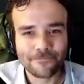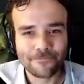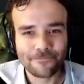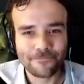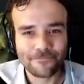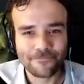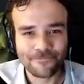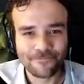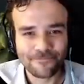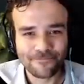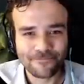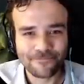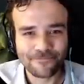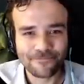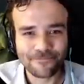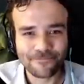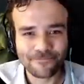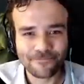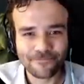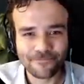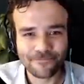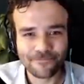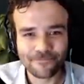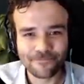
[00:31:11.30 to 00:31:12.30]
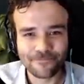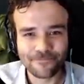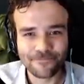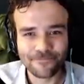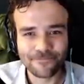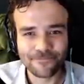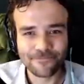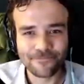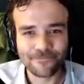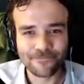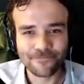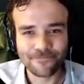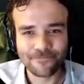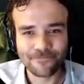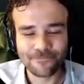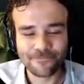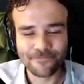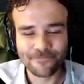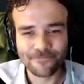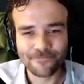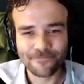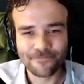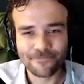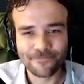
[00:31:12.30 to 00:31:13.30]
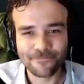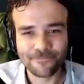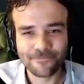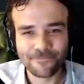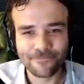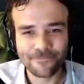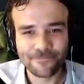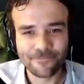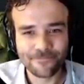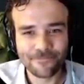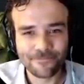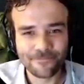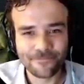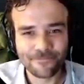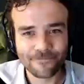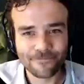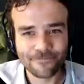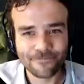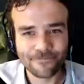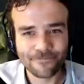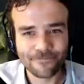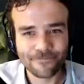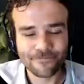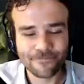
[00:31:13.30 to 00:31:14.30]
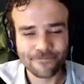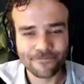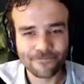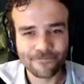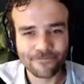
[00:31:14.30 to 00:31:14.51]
(not speaking)